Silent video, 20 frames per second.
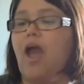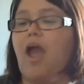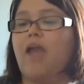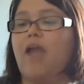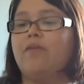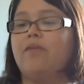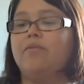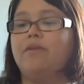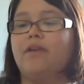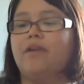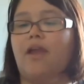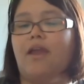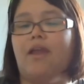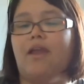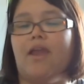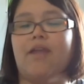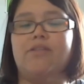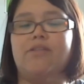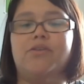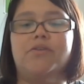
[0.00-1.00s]

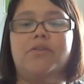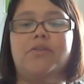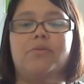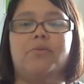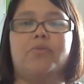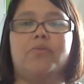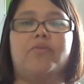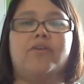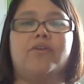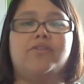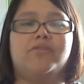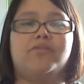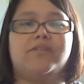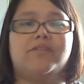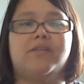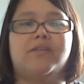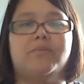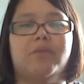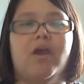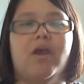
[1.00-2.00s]
I told the professor
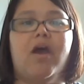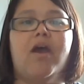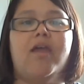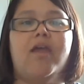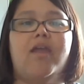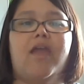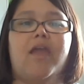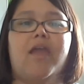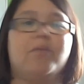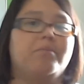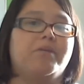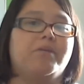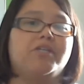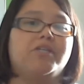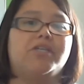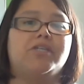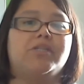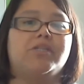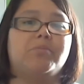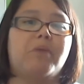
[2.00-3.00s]
this. I'm not
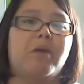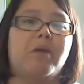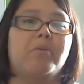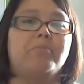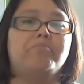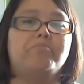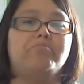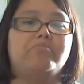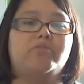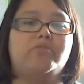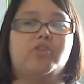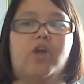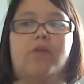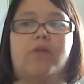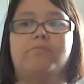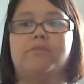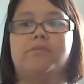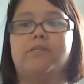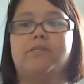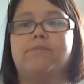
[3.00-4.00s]
ambitious about
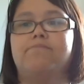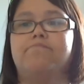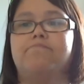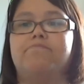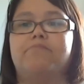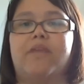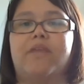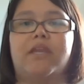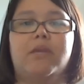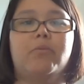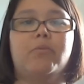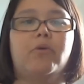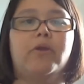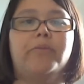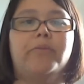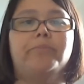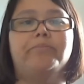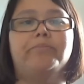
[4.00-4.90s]
jobs anymore.